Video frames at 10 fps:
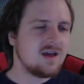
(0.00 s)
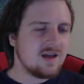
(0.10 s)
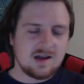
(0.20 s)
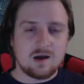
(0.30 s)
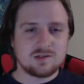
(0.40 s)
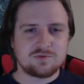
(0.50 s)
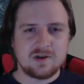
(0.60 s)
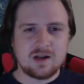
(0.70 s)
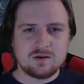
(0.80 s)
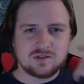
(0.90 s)
I was
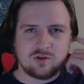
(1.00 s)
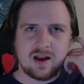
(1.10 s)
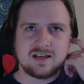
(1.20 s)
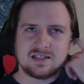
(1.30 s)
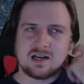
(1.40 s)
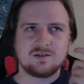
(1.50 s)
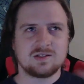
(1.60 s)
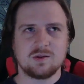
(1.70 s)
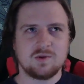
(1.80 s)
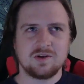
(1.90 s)
afraid I was crazy and I was the
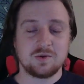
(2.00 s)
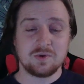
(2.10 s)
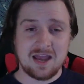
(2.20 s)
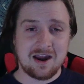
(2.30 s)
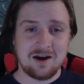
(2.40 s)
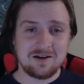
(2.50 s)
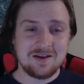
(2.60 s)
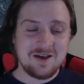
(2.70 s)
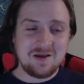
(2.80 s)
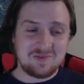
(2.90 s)
only one who cared,
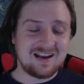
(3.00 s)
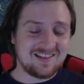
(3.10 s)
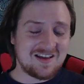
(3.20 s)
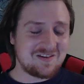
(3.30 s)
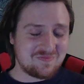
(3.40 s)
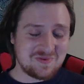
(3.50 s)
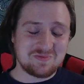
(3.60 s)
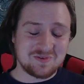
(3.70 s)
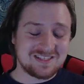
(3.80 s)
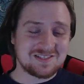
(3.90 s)
but a lot of
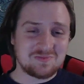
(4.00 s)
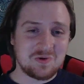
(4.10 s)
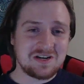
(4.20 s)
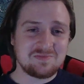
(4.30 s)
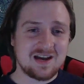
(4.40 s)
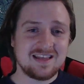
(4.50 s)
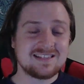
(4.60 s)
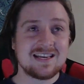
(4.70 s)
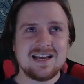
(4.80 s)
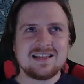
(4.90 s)
people were disappointed by
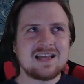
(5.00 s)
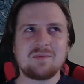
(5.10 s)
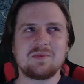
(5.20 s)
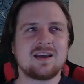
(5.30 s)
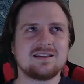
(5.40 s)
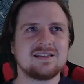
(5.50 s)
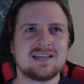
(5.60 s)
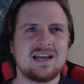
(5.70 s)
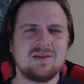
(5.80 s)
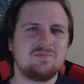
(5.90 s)
this, not because it's
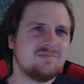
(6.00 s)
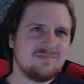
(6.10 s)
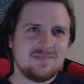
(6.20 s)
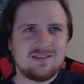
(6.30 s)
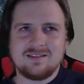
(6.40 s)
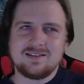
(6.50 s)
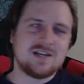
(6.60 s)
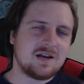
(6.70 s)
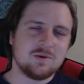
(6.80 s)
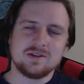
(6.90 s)
any
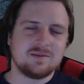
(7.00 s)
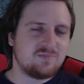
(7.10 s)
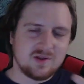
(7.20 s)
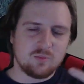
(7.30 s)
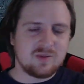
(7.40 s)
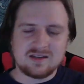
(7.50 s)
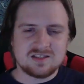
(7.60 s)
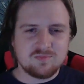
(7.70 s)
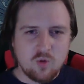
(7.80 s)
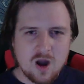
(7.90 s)
genuinely, big
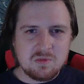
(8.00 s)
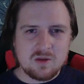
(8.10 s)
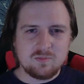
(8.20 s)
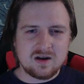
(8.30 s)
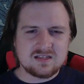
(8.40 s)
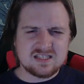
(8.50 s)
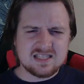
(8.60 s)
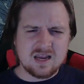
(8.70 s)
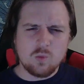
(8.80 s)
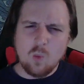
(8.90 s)
disappointment, but it's just
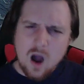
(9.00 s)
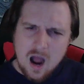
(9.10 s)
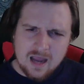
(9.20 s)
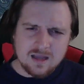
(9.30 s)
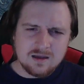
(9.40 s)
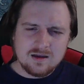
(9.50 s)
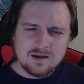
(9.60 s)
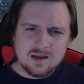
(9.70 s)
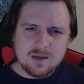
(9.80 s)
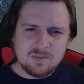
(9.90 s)
like, why?
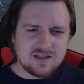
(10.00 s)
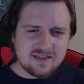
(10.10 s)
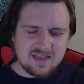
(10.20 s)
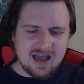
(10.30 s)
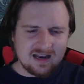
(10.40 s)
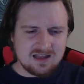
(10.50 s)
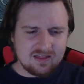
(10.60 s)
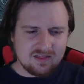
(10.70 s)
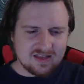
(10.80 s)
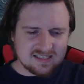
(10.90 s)
I mean, that
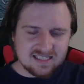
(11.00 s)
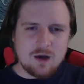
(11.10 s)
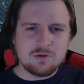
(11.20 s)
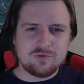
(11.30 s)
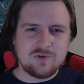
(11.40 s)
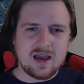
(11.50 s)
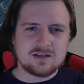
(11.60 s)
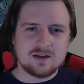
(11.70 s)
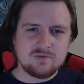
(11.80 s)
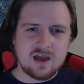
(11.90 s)
the sound
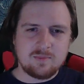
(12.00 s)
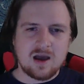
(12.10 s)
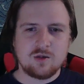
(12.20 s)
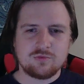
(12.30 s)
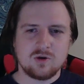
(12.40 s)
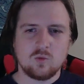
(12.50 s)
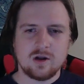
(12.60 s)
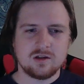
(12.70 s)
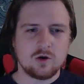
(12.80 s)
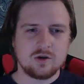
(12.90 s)
effect of that Battlefront
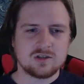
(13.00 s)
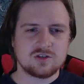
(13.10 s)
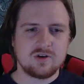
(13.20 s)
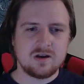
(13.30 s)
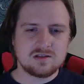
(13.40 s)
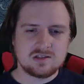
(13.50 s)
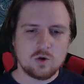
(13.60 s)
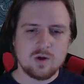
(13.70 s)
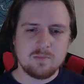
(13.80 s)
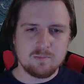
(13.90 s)
1 loading screen is
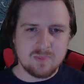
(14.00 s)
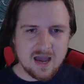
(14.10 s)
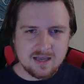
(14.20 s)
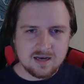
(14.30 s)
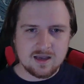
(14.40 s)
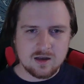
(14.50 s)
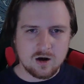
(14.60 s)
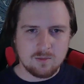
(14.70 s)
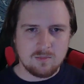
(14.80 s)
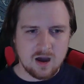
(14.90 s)
so embedded in
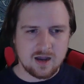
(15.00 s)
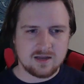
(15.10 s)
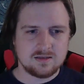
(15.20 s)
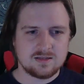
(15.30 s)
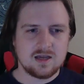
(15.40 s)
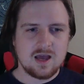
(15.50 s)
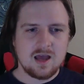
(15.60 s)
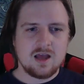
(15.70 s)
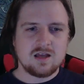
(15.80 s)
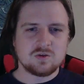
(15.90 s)
our minds,
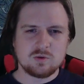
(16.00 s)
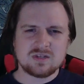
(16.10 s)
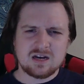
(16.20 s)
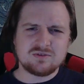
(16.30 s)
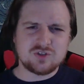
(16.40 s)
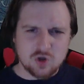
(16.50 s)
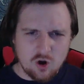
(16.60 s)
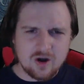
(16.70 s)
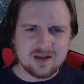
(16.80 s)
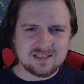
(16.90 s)
so it was kind of
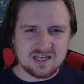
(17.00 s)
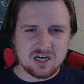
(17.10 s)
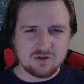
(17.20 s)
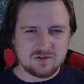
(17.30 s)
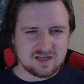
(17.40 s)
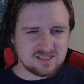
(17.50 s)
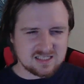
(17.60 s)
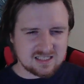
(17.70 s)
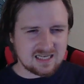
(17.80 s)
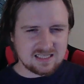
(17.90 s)
jarring to hear that they
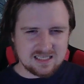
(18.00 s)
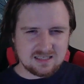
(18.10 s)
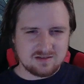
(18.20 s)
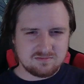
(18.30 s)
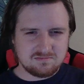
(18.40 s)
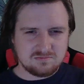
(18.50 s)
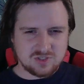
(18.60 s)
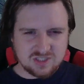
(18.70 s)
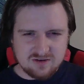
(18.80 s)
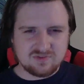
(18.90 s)
slightly
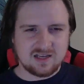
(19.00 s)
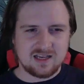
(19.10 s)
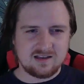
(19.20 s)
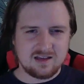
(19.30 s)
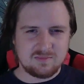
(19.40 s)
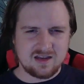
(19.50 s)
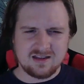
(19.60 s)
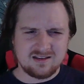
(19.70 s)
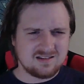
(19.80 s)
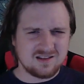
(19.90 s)
shifted it and made
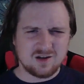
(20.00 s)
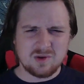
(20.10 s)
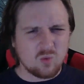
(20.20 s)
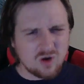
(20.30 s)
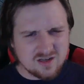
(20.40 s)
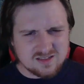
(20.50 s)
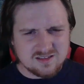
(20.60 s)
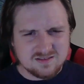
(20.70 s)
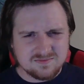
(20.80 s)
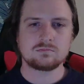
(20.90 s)
it a little bit
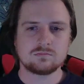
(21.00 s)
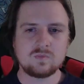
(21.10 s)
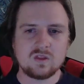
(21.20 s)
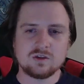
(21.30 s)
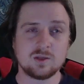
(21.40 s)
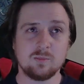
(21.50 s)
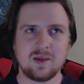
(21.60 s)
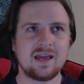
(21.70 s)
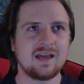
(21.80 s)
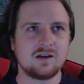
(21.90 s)
worse. There's a
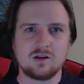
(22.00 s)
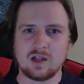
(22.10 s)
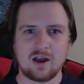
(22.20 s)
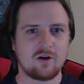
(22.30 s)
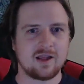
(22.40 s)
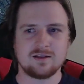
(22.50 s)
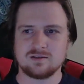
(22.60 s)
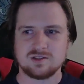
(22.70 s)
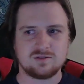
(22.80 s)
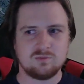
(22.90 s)
big, glaring,
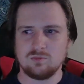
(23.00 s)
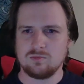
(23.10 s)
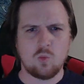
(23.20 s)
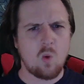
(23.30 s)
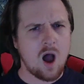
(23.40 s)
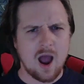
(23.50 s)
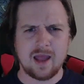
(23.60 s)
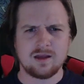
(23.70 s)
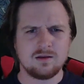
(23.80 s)
just why?